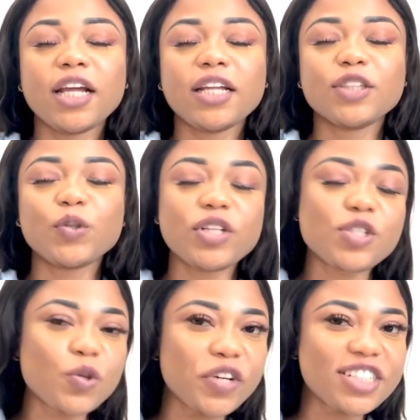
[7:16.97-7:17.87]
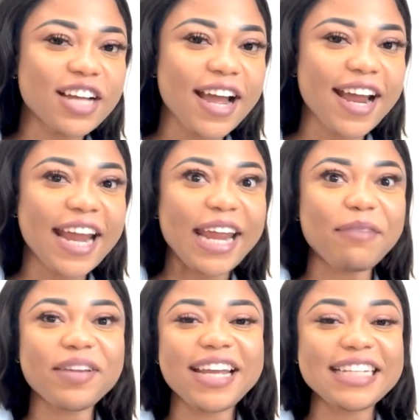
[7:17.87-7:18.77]
doing story time,
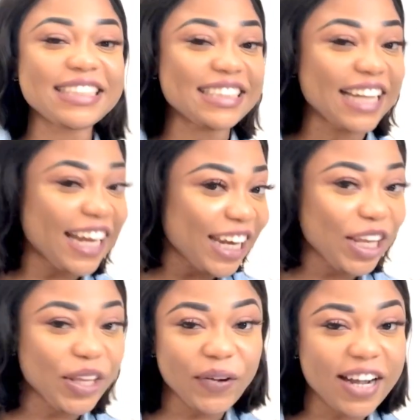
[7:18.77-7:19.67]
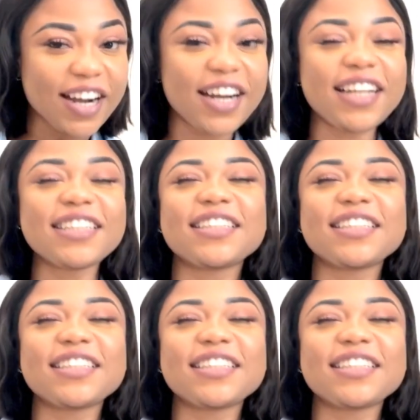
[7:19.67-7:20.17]
entertaining you guys,